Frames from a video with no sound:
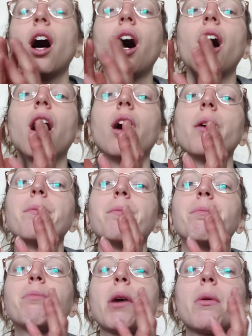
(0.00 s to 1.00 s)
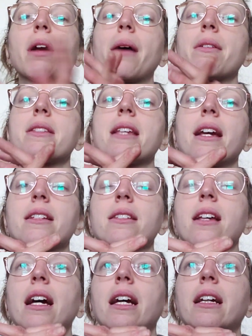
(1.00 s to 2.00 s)
But what I would say is
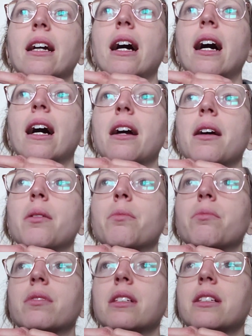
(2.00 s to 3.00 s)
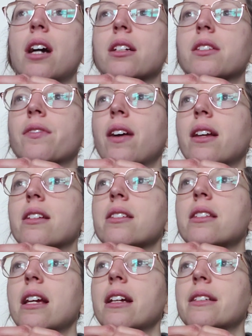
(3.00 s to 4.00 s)
like, I'm detoxifying this
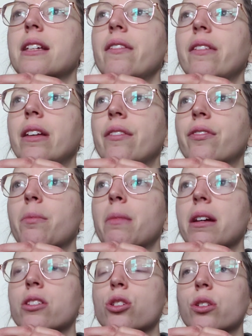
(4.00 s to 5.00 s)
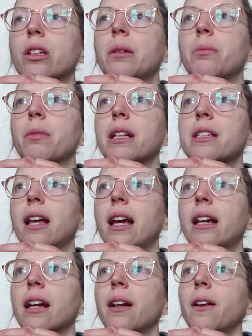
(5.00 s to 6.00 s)
negativity from my stream. It's
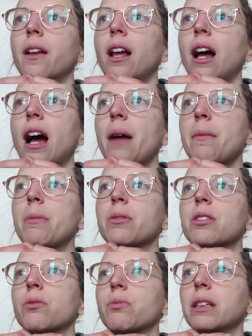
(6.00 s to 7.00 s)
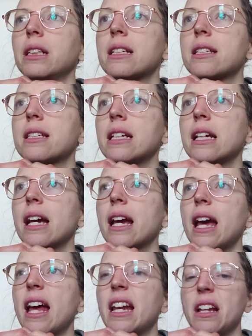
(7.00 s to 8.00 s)
like, I'm able to really see
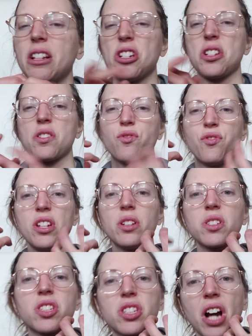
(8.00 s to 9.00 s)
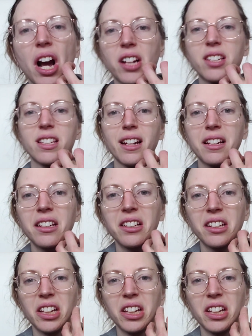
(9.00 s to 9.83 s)
it, and it just feels toxic.